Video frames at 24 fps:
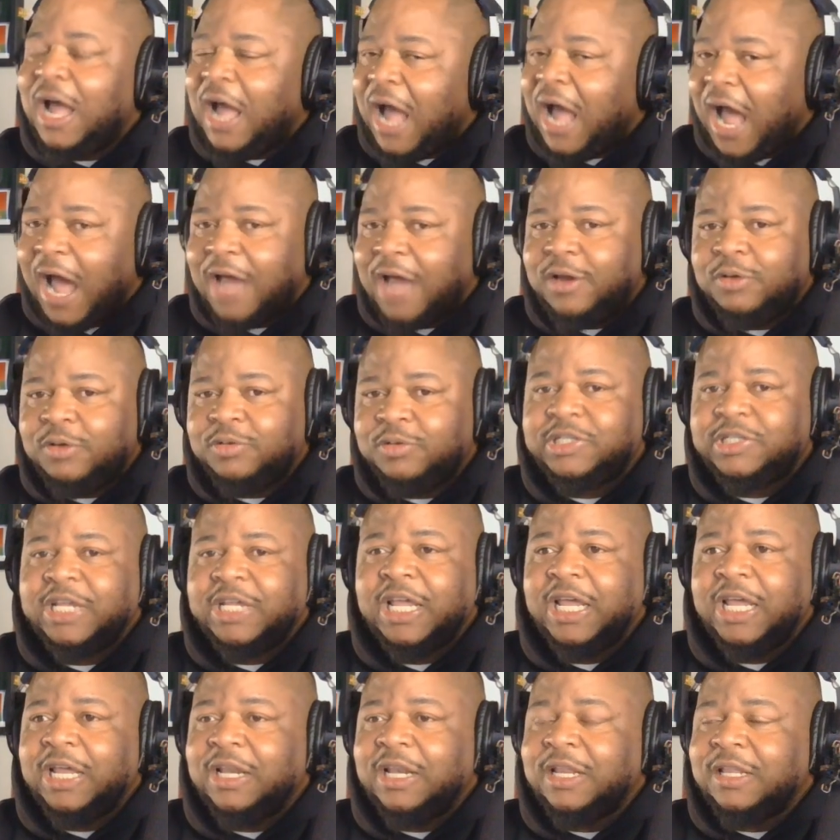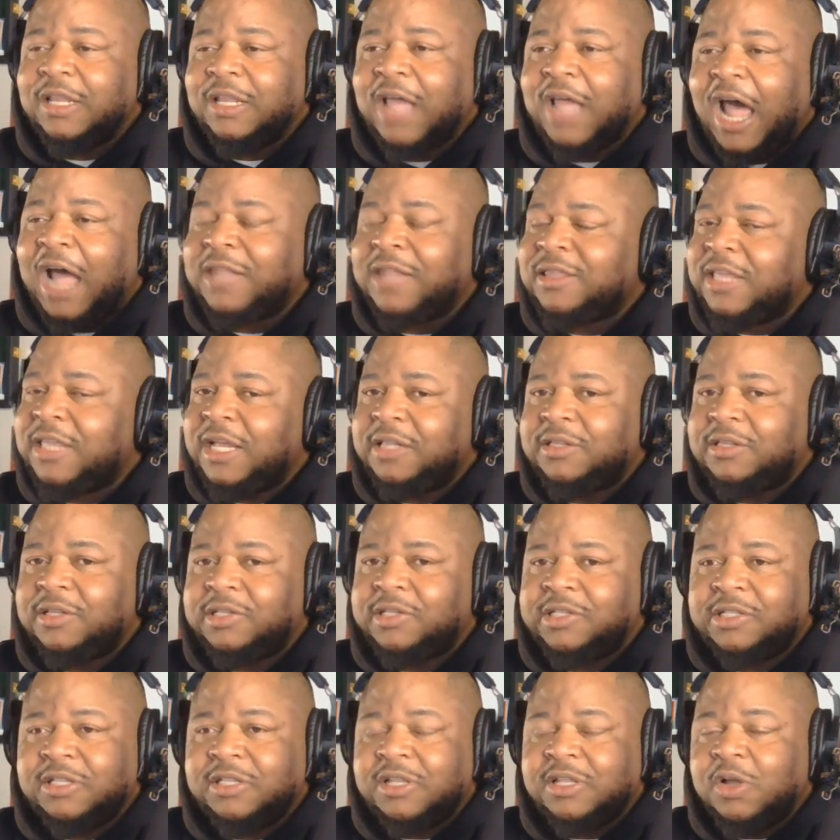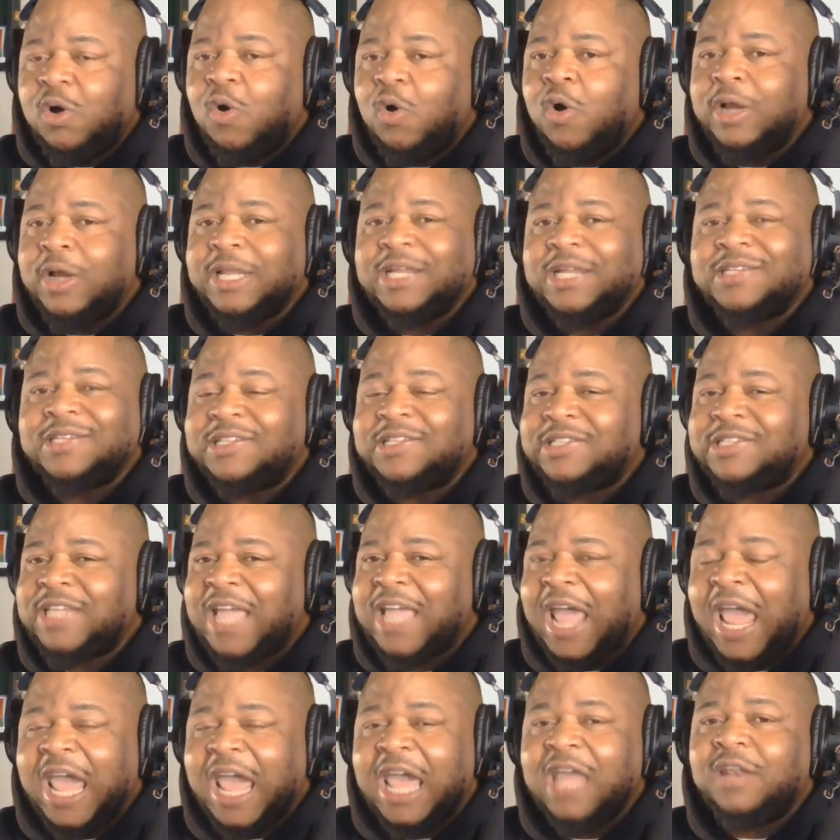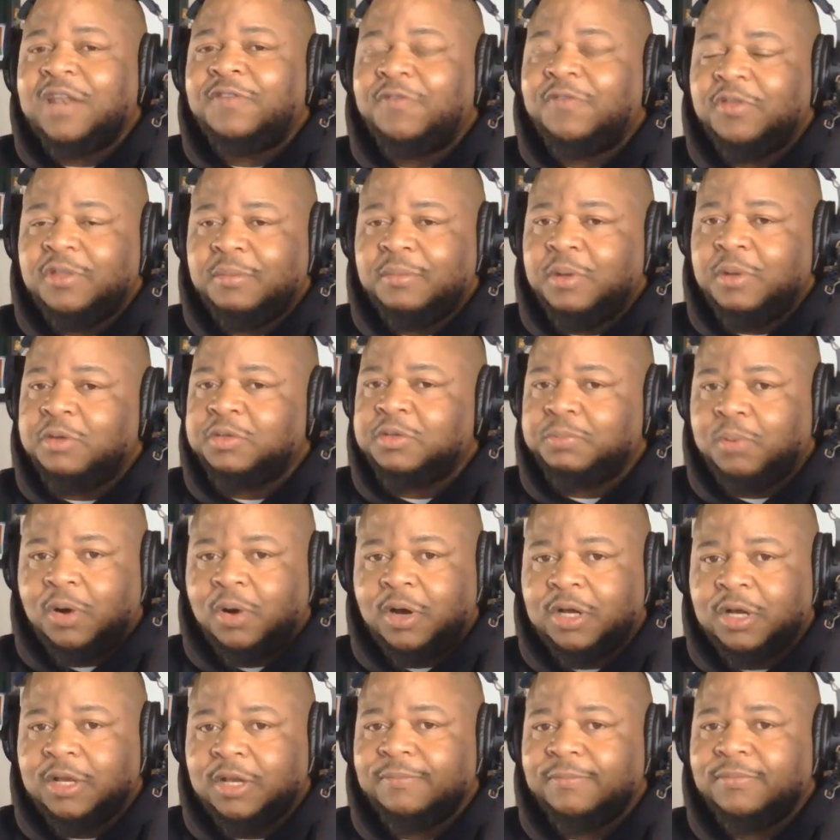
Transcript: I don't see it. I think the audience is canned for the most part.